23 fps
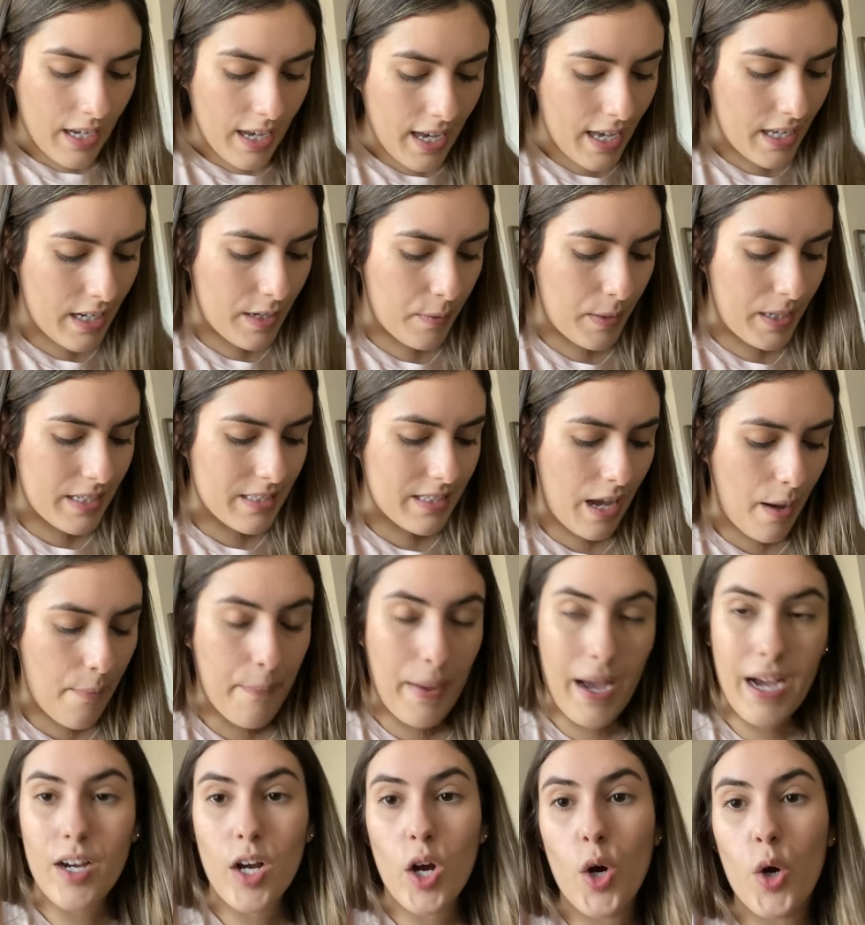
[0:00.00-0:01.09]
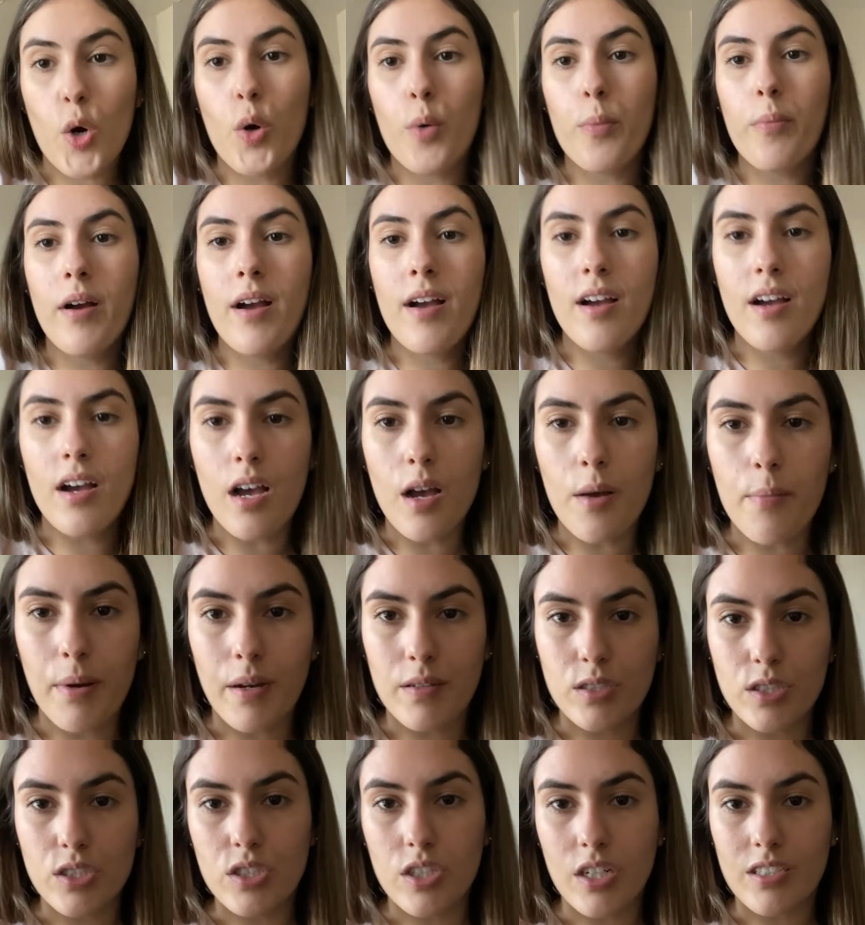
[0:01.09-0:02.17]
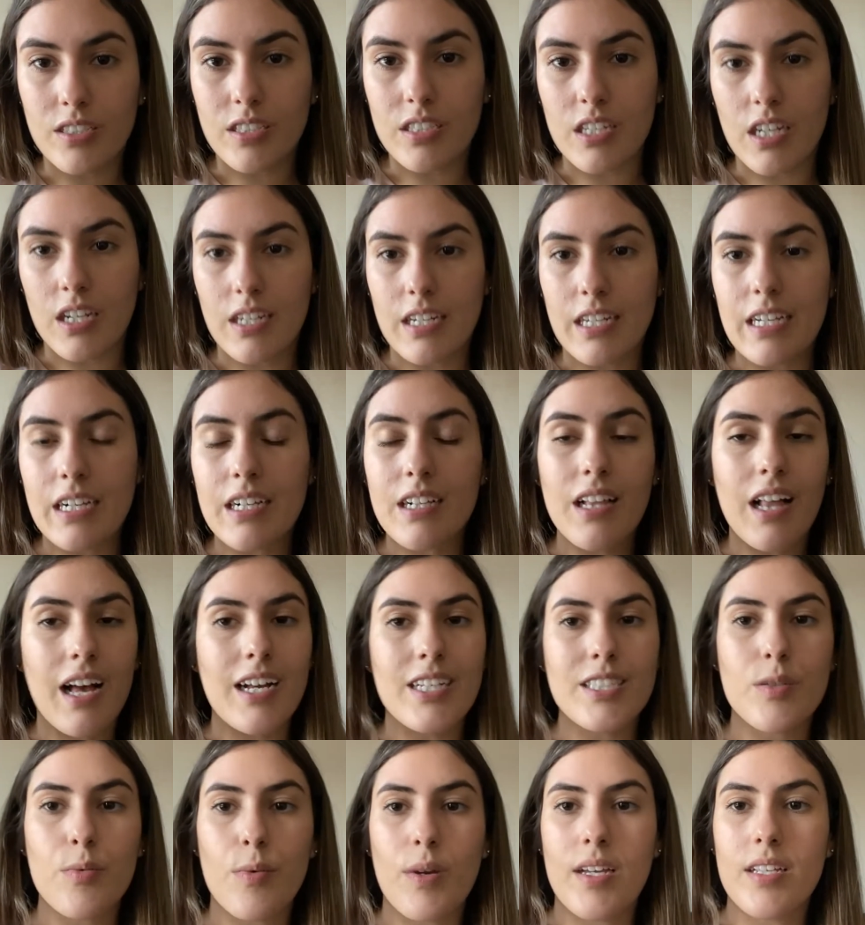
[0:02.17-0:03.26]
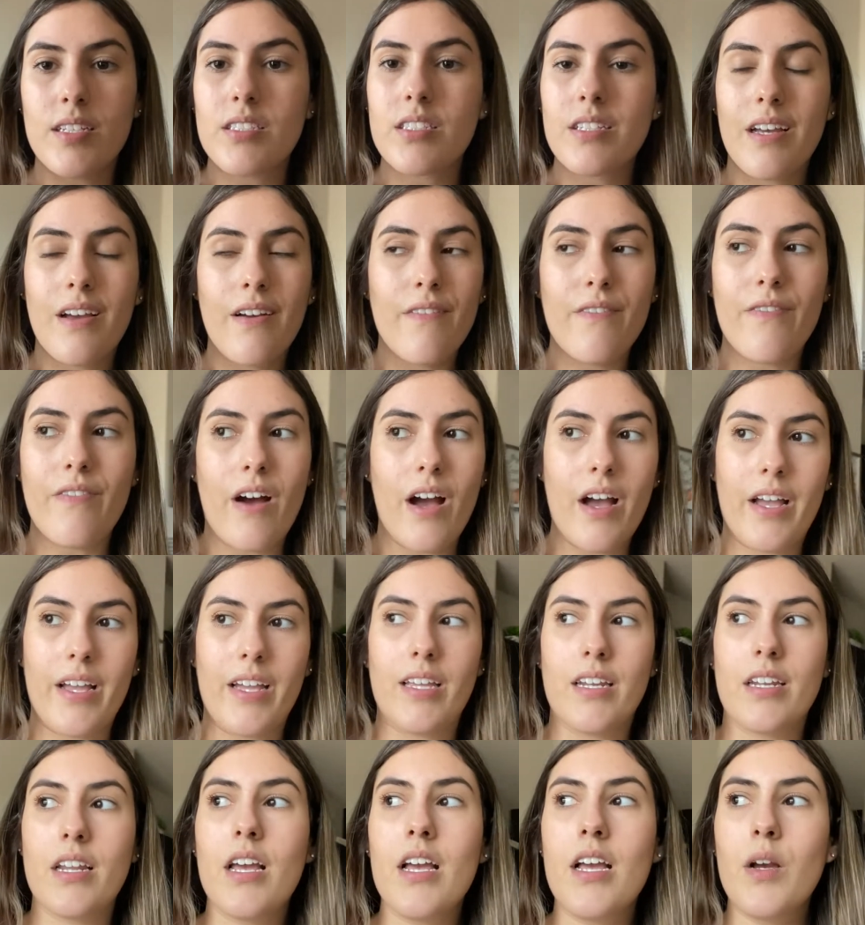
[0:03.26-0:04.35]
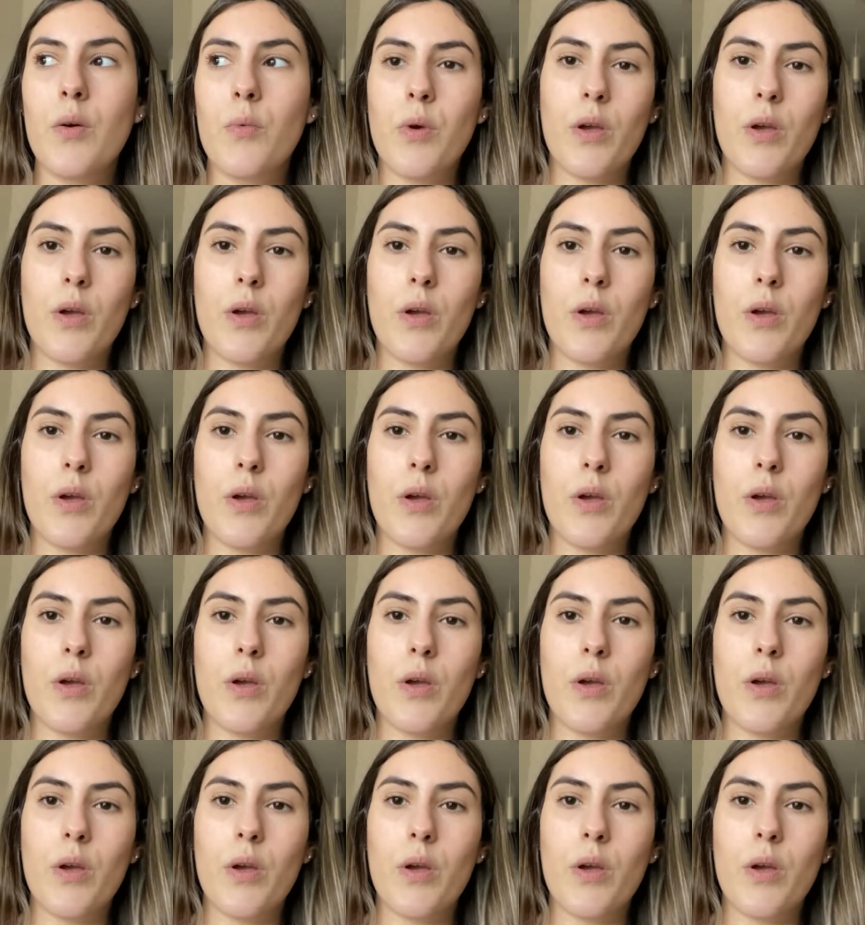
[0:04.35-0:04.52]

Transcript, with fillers: Anyways, I'm back home, about to start studying. Class went fine.